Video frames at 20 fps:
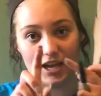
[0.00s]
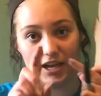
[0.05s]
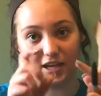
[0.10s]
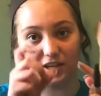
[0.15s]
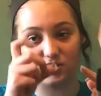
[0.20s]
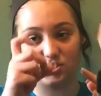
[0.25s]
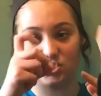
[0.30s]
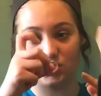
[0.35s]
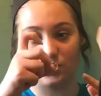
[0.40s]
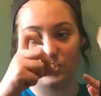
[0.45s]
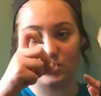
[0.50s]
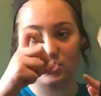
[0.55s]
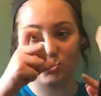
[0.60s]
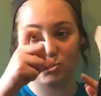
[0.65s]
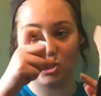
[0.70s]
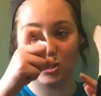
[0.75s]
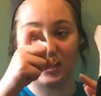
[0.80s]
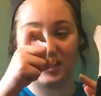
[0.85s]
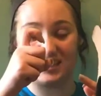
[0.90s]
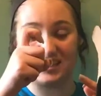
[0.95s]
So when you go
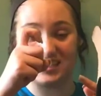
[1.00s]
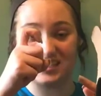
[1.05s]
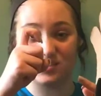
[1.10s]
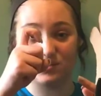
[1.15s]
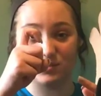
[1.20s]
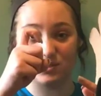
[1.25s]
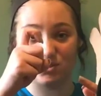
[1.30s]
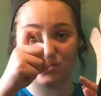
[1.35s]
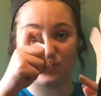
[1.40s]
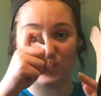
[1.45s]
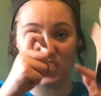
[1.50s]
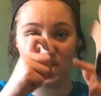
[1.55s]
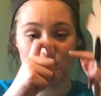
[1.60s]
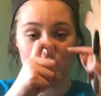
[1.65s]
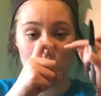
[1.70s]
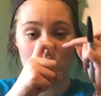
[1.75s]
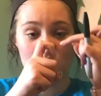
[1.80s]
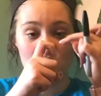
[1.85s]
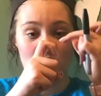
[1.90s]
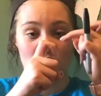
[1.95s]
like this with your finger,
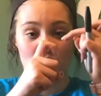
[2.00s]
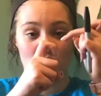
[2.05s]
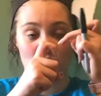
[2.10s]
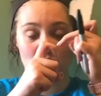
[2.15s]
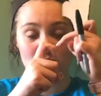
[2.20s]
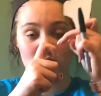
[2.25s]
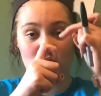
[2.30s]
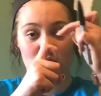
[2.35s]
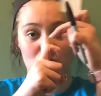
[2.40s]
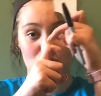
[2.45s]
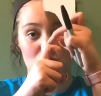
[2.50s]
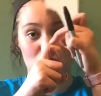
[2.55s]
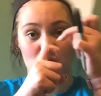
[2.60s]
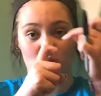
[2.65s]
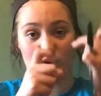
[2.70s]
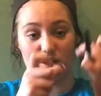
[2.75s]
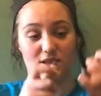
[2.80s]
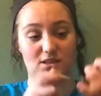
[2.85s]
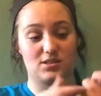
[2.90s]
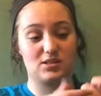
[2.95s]
those are the
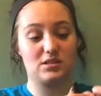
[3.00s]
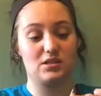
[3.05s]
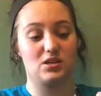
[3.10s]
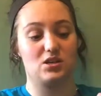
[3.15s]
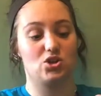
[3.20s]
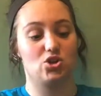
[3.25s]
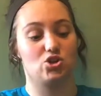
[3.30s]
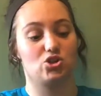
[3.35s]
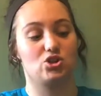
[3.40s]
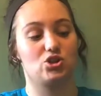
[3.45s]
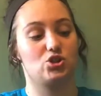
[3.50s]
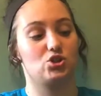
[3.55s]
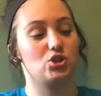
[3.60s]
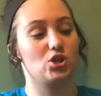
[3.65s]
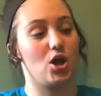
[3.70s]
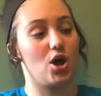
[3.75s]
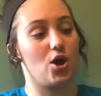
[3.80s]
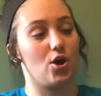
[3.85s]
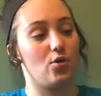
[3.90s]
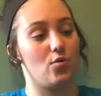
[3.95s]
joints.
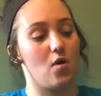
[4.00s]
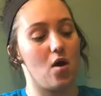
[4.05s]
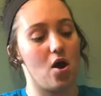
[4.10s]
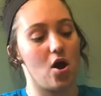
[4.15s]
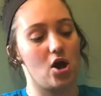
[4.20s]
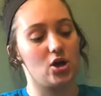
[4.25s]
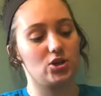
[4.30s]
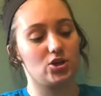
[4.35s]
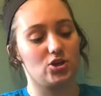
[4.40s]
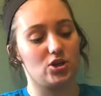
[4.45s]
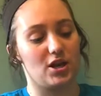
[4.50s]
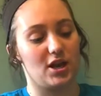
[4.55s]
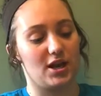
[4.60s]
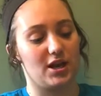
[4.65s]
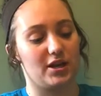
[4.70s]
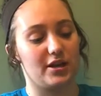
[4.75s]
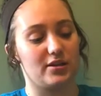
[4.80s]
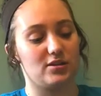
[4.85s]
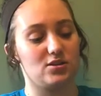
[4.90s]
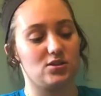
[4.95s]
So on your
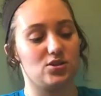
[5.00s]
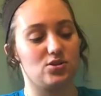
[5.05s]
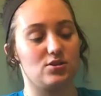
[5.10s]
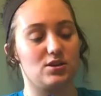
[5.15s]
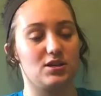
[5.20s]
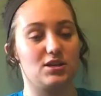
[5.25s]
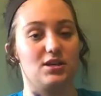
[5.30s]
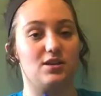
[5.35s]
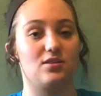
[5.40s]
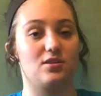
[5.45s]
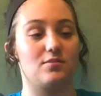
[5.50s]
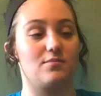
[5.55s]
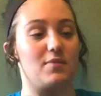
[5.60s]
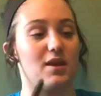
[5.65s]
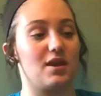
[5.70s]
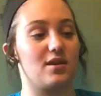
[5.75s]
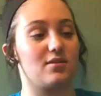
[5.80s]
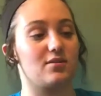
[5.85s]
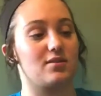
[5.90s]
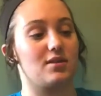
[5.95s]
hand, you can either
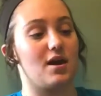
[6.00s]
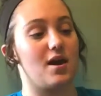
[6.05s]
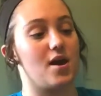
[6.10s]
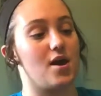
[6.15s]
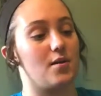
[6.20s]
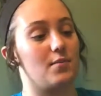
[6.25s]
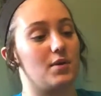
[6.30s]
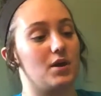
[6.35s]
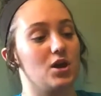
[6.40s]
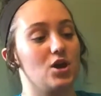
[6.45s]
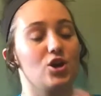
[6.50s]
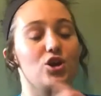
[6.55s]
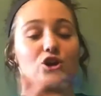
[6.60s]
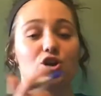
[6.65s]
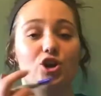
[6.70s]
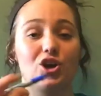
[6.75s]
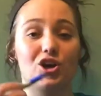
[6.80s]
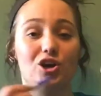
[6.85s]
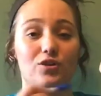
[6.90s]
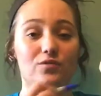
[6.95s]
make them
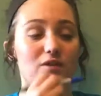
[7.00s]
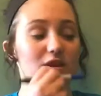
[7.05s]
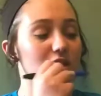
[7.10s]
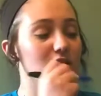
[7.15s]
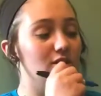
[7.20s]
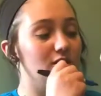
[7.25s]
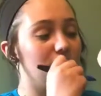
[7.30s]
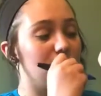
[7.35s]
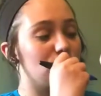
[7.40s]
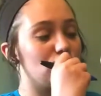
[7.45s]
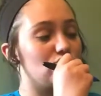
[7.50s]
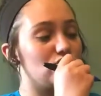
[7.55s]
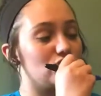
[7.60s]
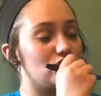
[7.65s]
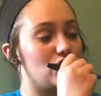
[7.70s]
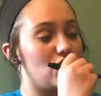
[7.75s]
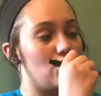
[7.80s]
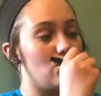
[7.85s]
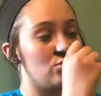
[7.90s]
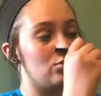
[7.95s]
curvy and just
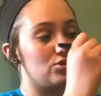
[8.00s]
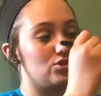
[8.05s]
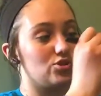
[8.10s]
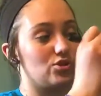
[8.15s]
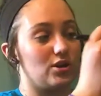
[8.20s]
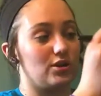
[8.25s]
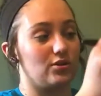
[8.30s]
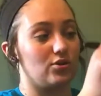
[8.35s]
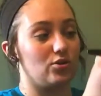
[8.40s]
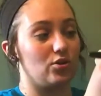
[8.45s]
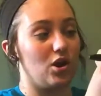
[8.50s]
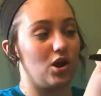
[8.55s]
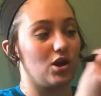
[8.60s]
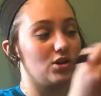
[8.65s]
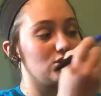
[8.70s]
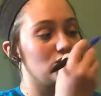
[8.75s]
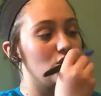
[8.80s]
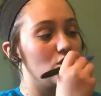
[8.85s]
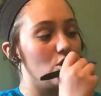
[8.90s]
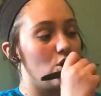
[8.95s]
go straight across,
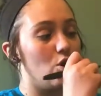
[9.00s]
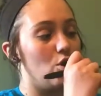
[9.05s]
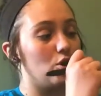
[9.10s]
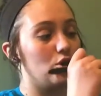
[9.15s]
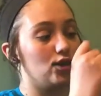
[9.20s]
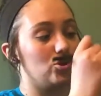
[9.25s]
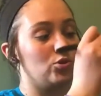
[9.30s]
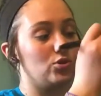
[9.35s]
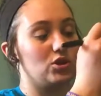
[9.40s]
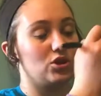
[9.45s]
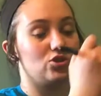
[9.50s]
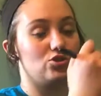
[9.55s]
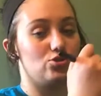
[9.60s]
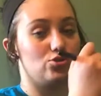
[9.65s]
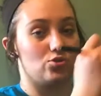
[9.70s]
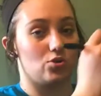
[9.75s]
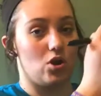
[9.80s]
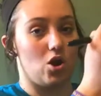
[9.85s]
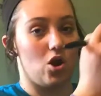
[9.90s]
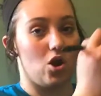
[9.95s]
or you can
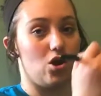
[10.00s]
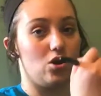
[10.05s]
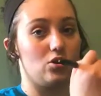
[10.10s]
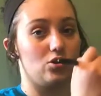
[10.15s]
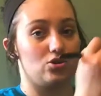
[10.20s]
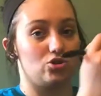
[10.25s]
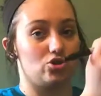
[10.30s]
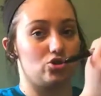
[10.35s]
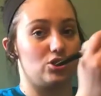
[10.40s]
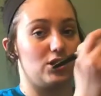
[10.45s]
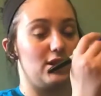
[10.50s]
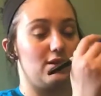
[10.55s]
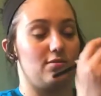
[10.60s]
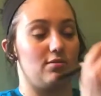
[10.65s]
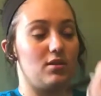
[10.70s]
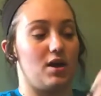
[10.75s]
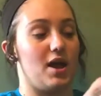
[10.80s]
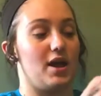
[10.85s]
draw straight lines.